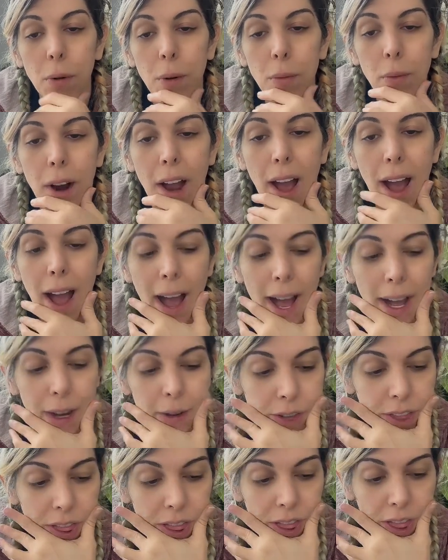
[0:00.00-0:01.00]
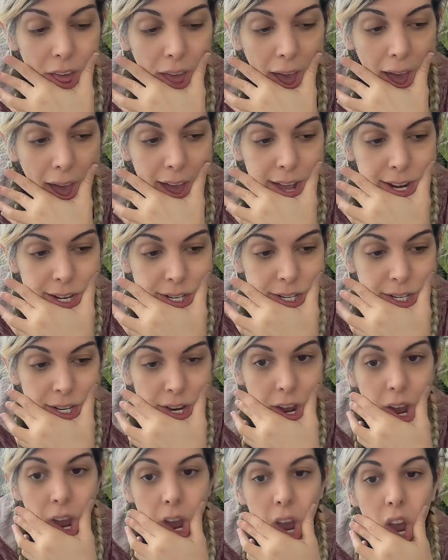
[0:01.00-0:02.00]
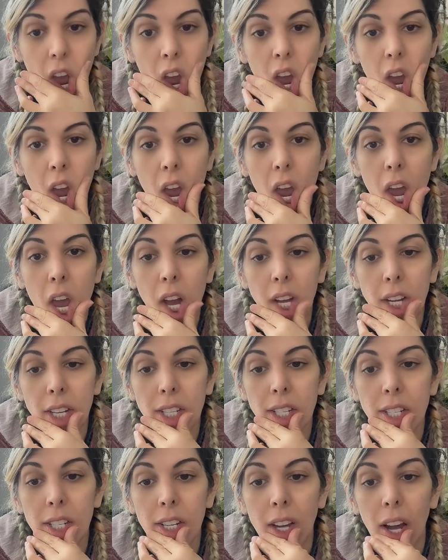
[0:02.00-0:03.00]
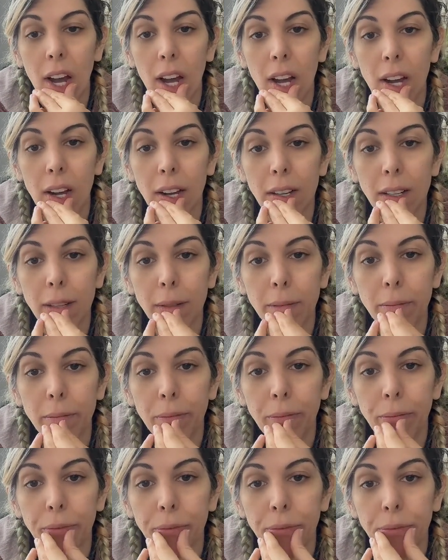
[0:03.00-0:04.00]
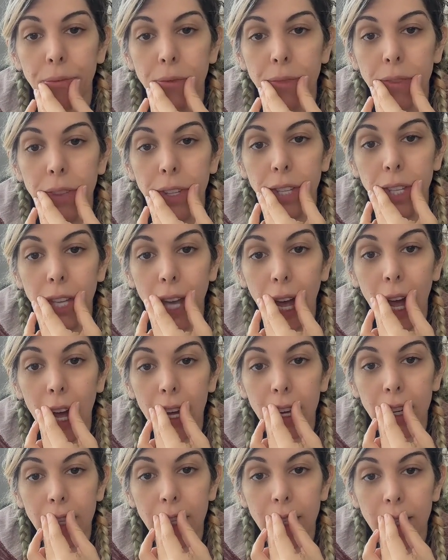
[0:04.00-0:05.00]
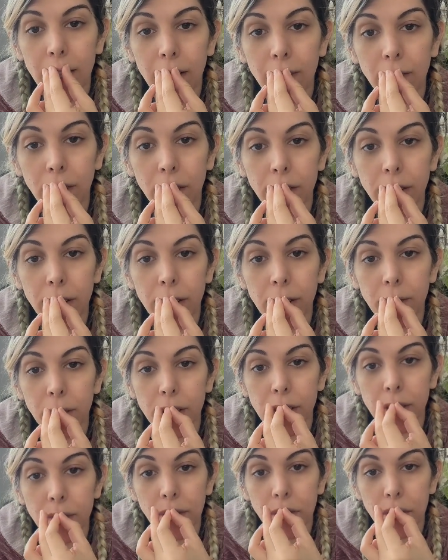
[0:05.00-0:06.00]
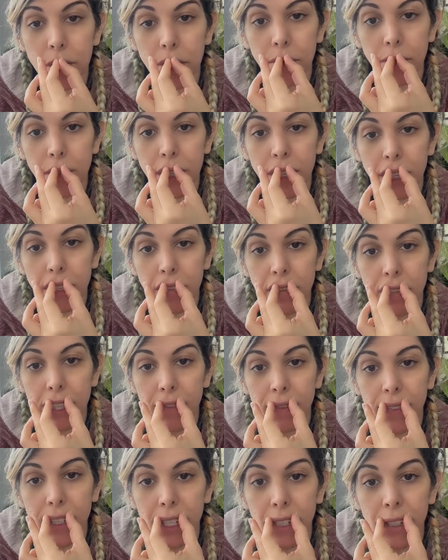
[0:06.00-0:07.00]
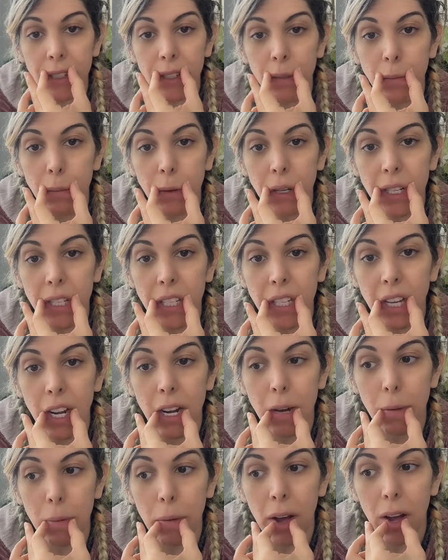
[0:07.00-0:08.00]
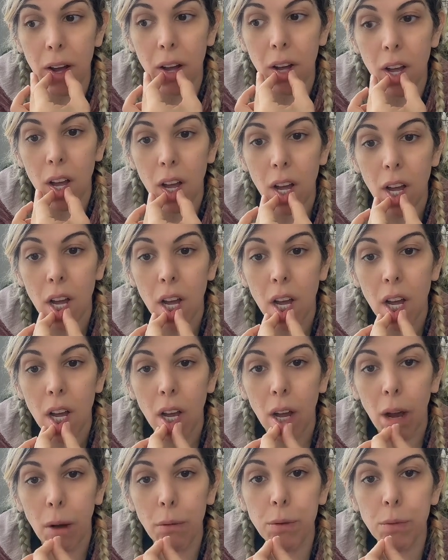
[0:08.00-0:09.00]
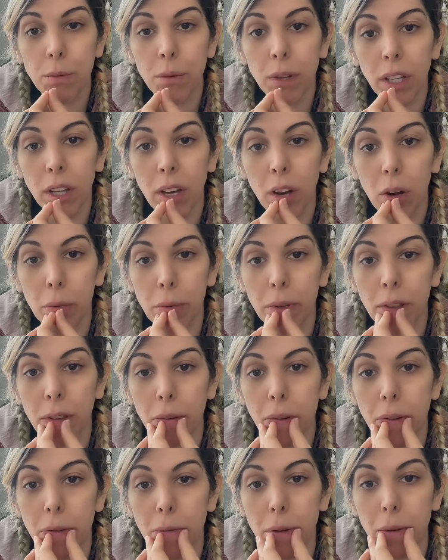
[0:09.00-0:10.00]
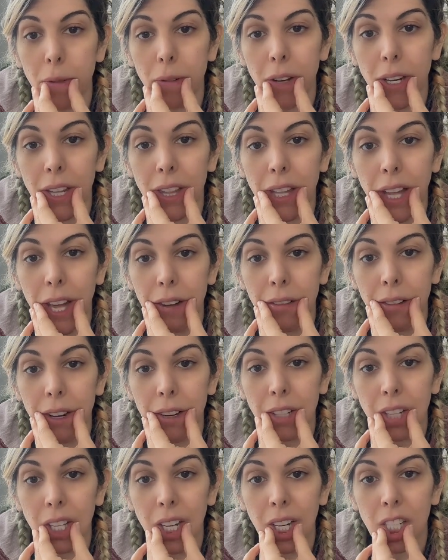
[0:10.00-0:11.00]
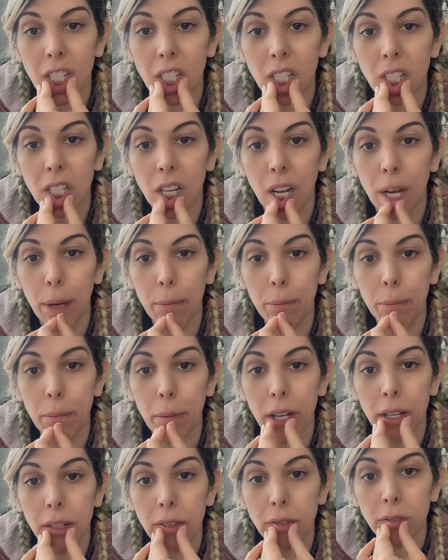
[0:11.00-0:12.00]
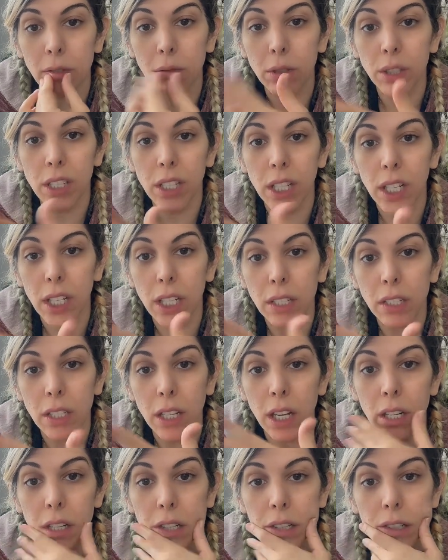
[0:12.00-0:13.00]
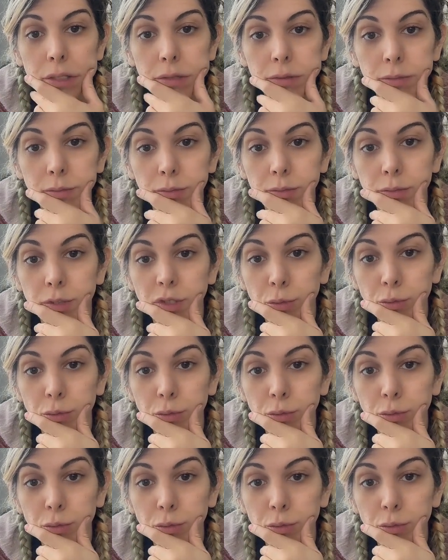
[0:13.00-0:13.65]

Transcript: that's where we're at with that. And um, yeah, and then we'll read Once and Future Witches, which I'm still super excited about. I was really hoping that we would be reading that around election time, but we'll see. I don't know.